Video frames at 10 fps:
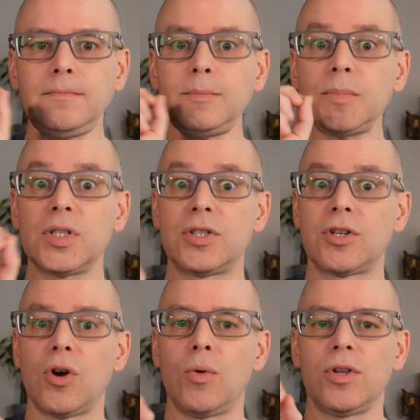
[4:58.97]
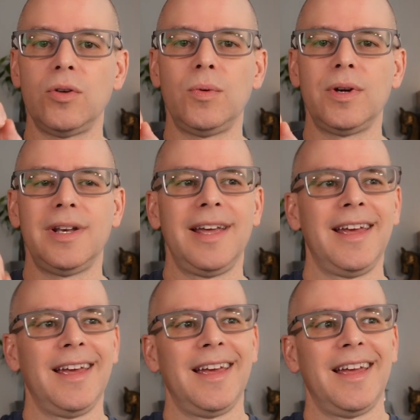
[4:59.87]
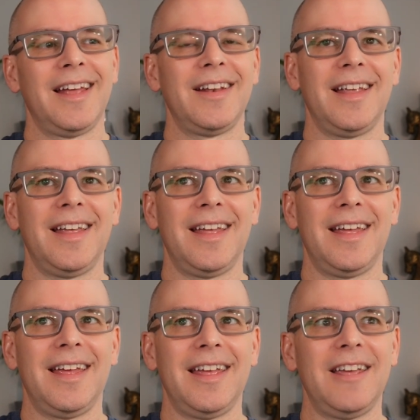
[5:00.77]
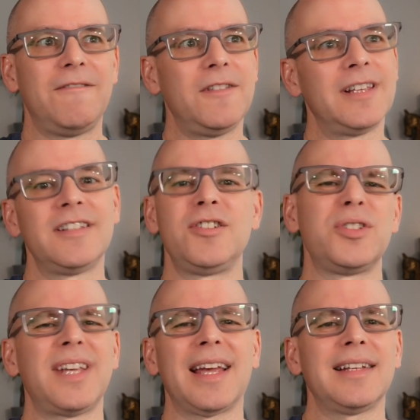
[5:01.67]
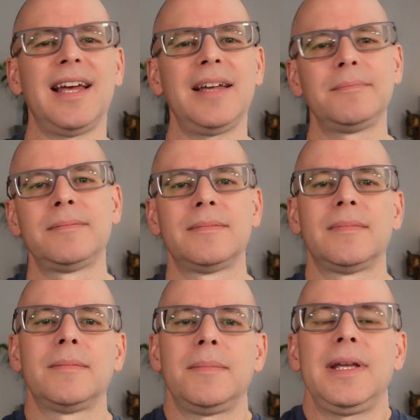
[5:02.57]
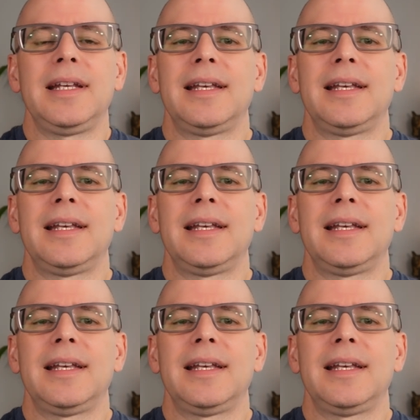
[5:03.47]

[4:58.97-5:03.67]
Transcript: So you would if this is your second time being